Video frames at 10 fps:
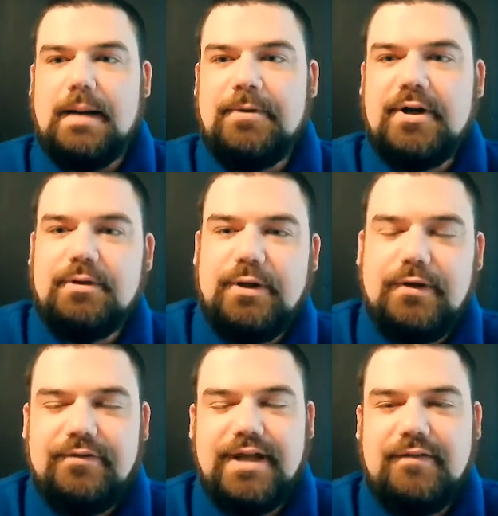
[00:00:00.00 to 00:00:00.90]
I'm here with
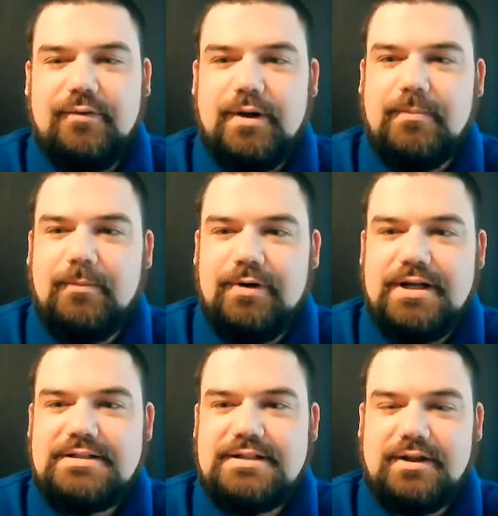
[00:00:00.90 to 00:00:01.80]
UFC heavyweight
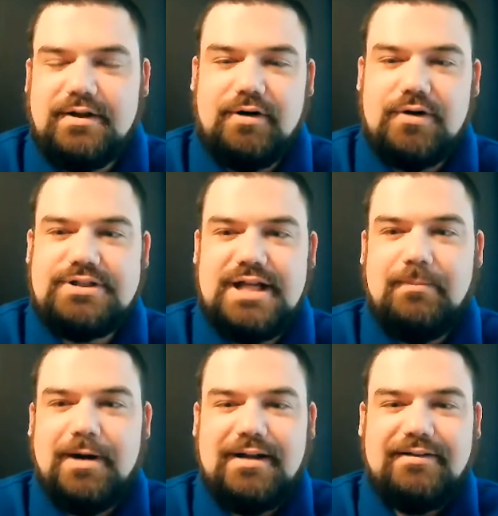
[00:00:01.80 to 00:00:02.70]
Maurice, the crochet
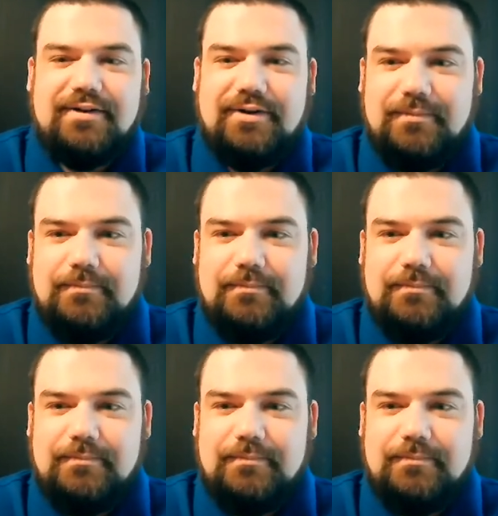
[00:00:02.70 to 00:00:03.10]
boss,